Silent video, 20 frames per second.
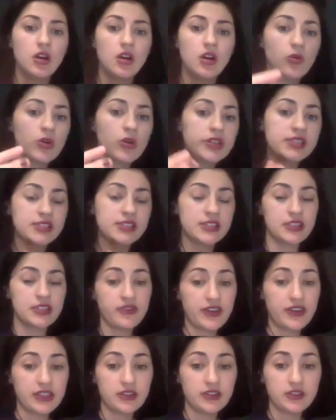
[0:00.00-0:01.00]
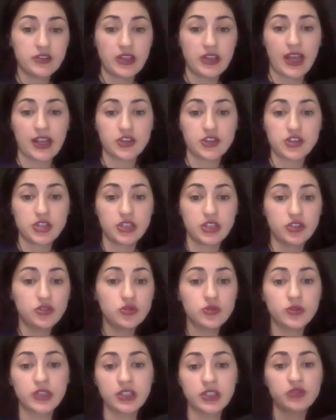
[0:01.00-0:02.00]
what is an event actually
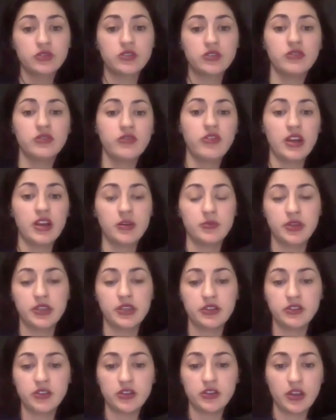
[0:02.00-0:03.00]
doing to the environment,